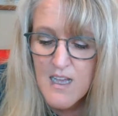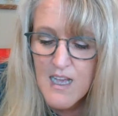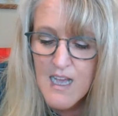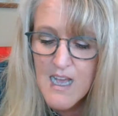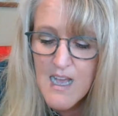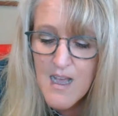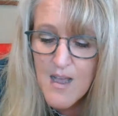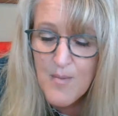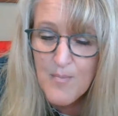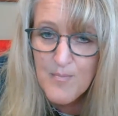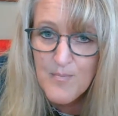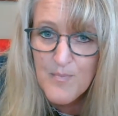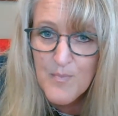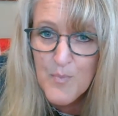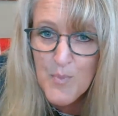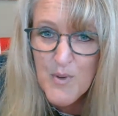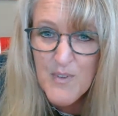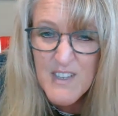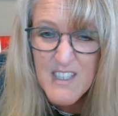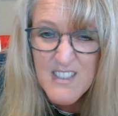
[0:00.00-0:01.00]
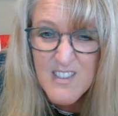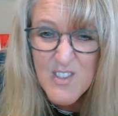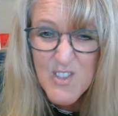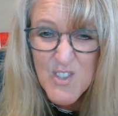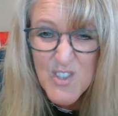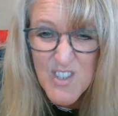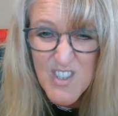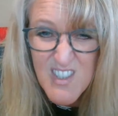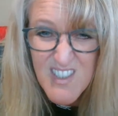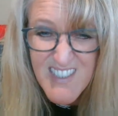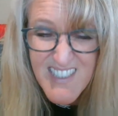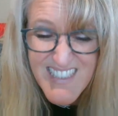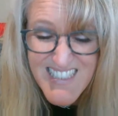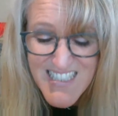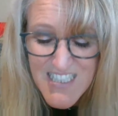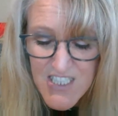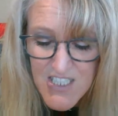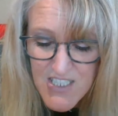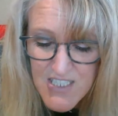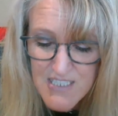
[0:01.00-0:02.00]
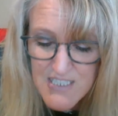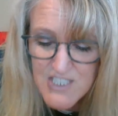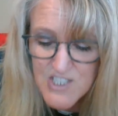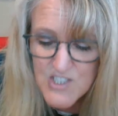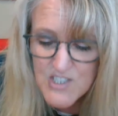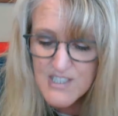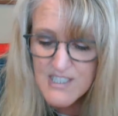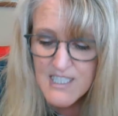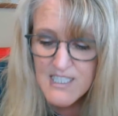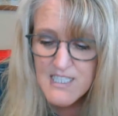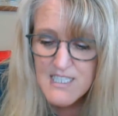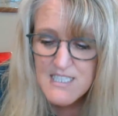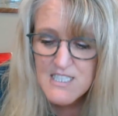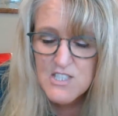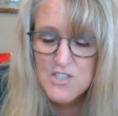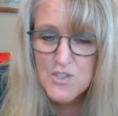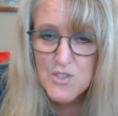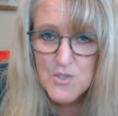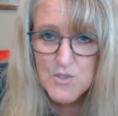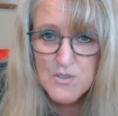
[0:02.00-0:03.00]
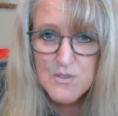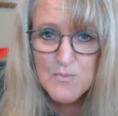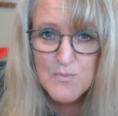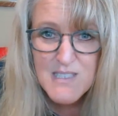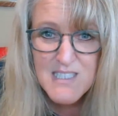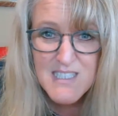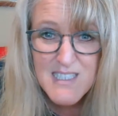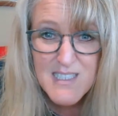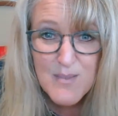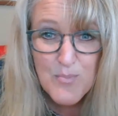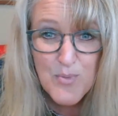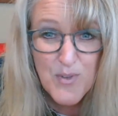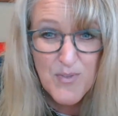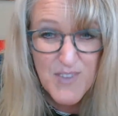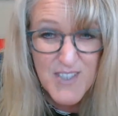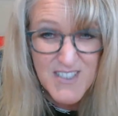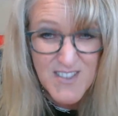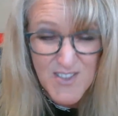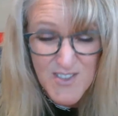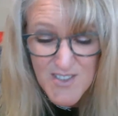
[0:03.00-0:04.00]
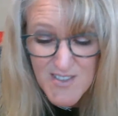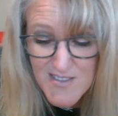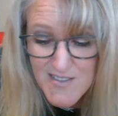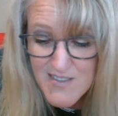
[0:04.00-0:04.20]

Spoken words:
Professor, she said, excuse me, Professor?